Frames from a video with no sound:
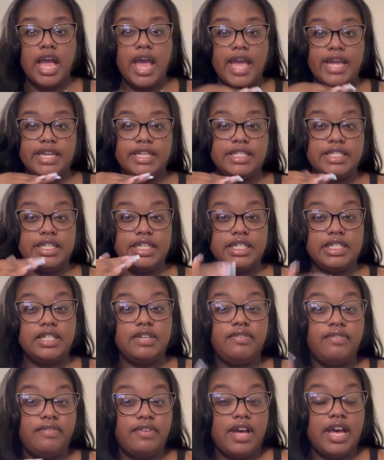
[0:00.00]

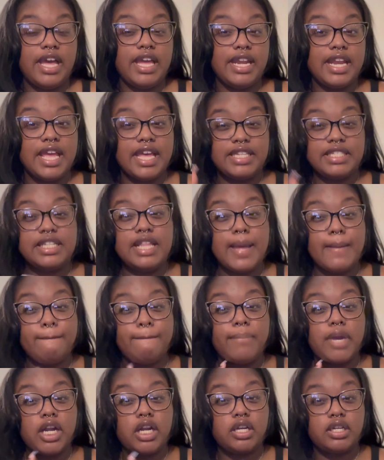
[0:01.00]
identified as that
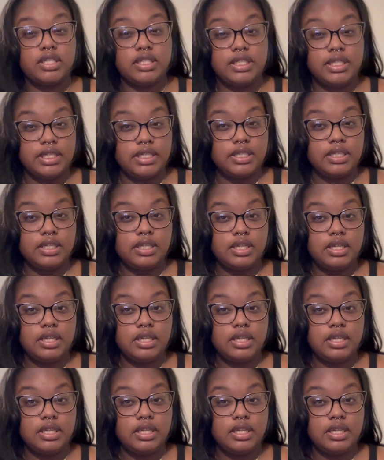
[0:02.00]
person,